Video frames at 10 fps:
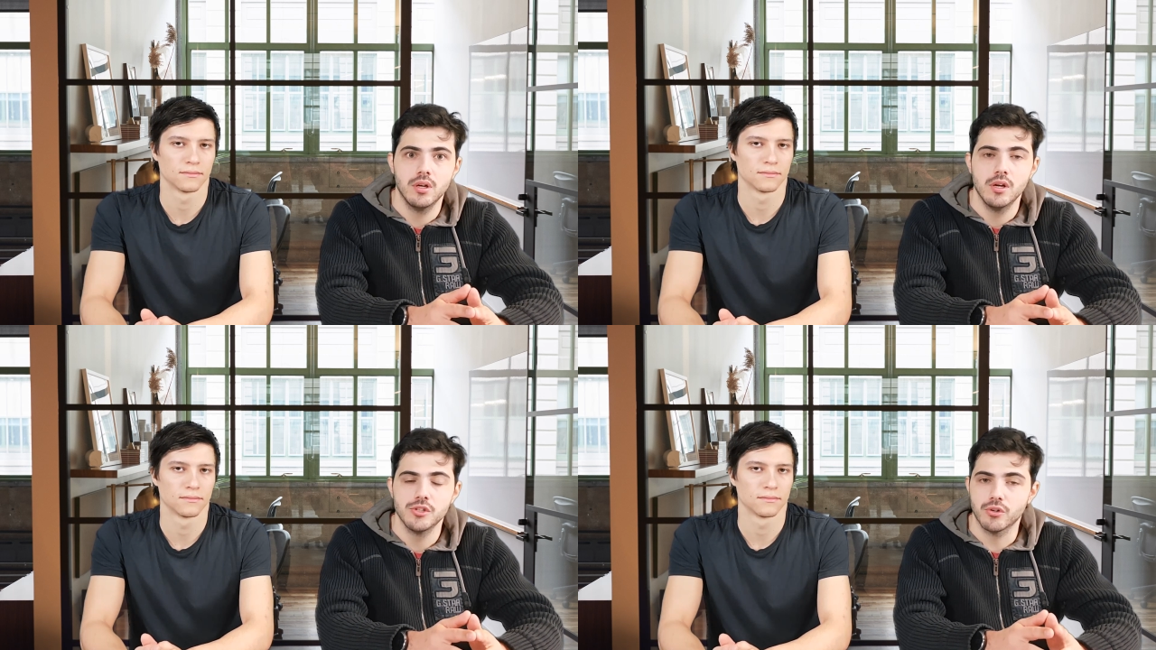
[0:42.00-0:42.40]

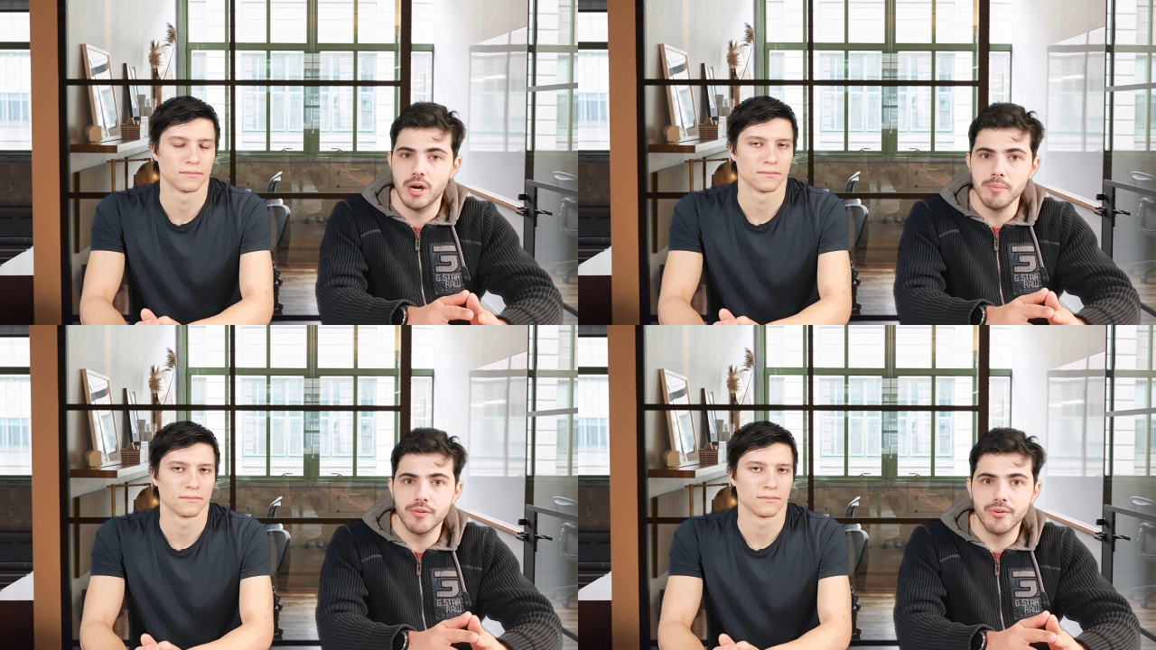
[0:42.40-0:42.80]
Speaker 1: So
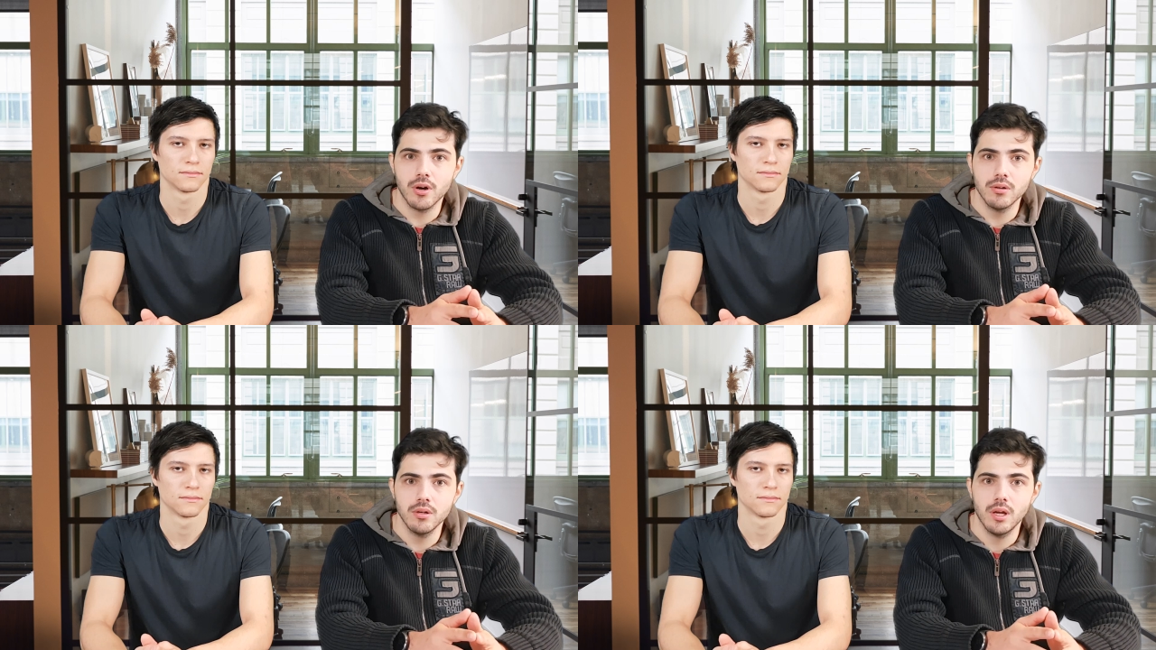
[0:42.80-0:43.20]
grab your
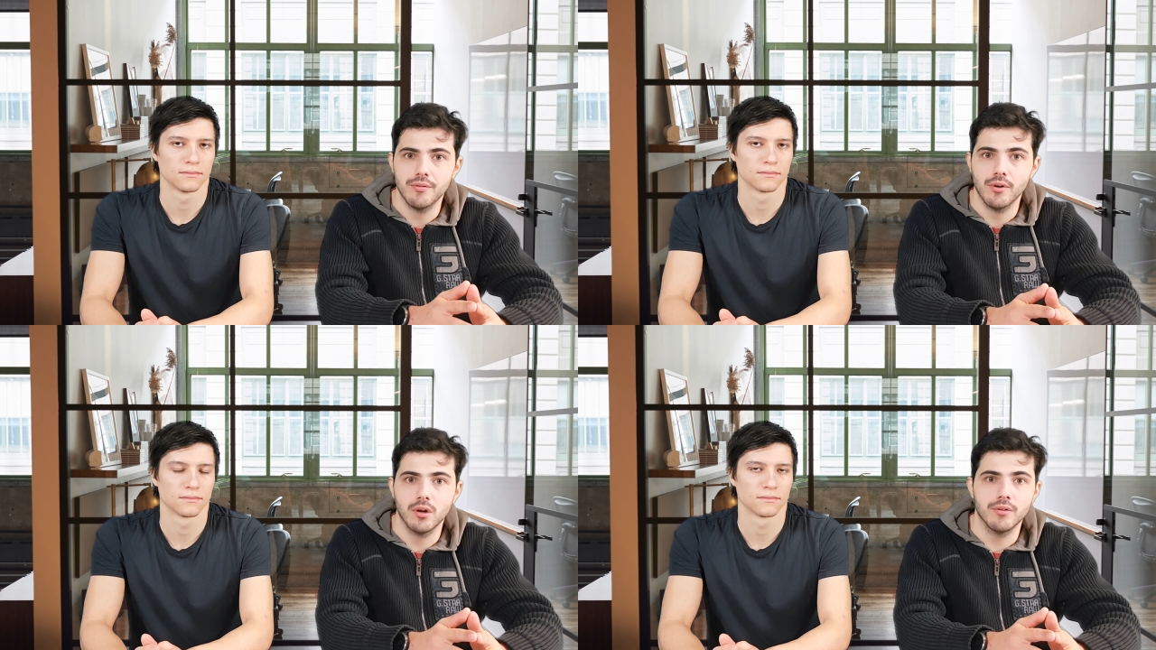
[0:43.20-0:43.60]
phone and
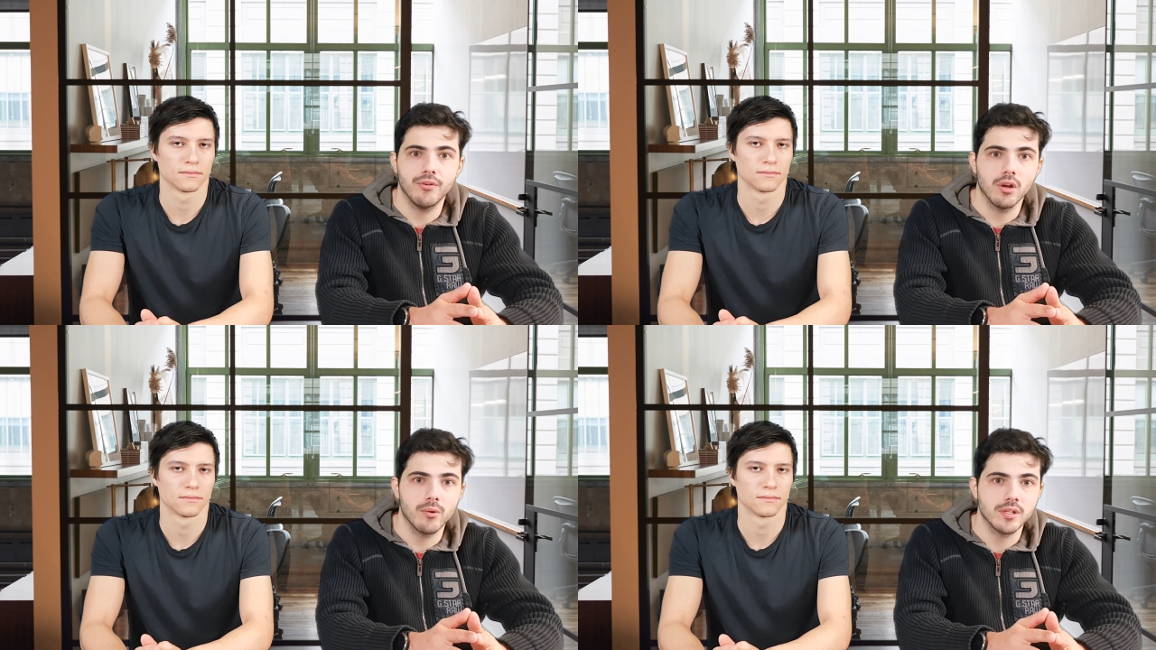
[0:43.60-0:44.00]
follow the
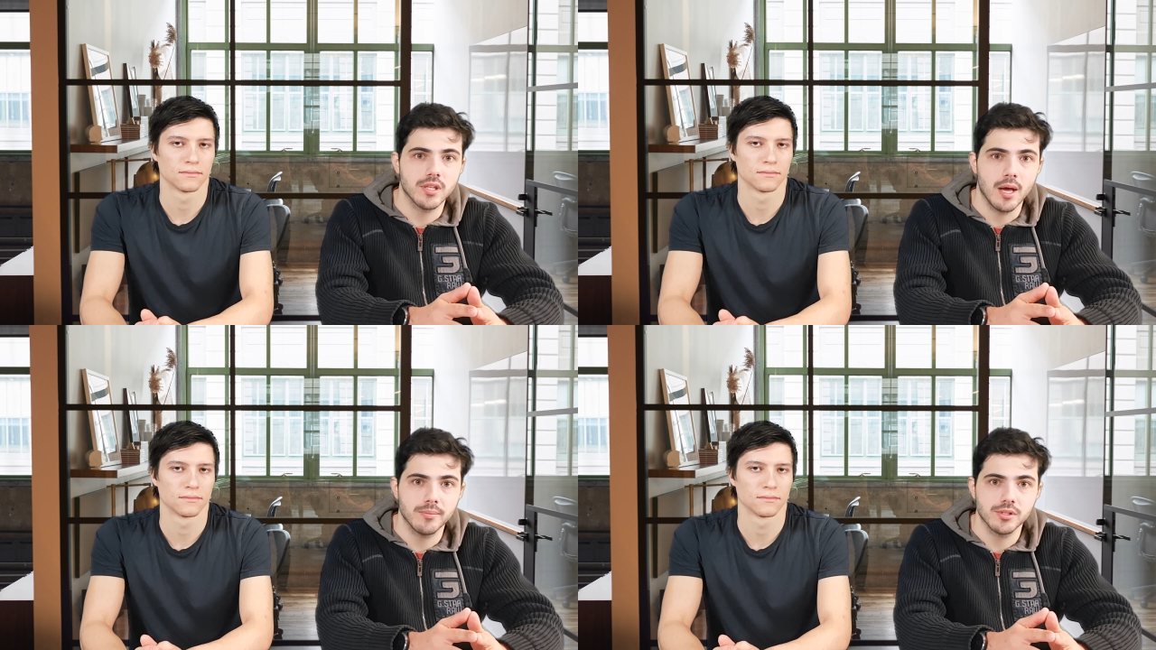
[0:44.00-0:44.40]
following
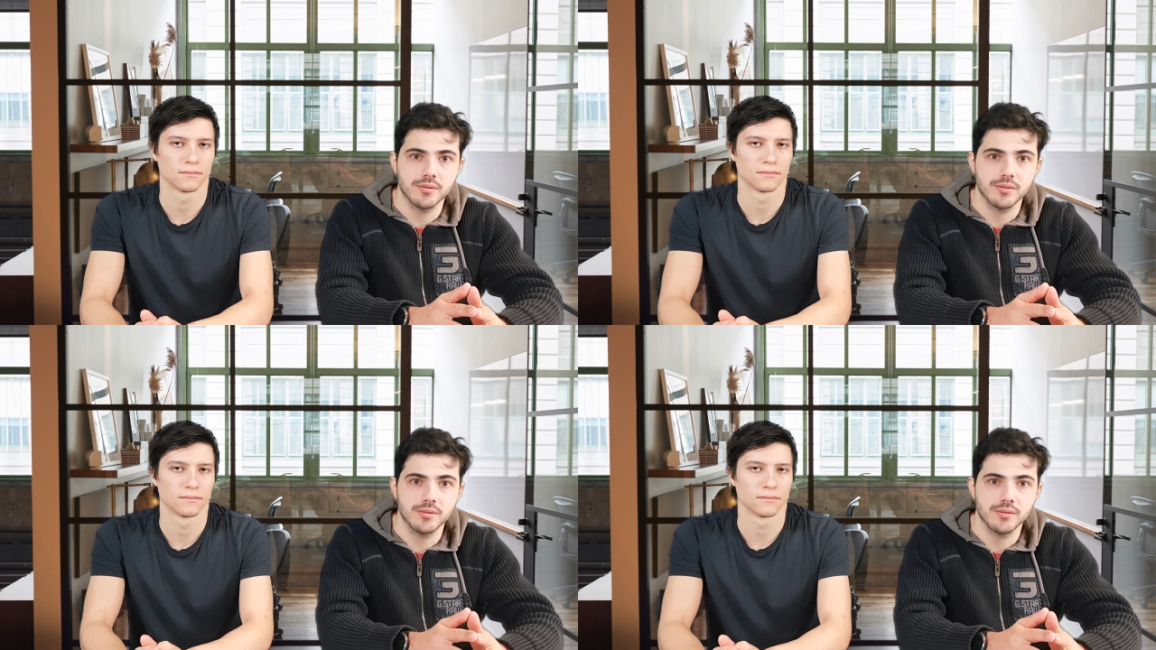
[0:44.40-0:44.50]
steps.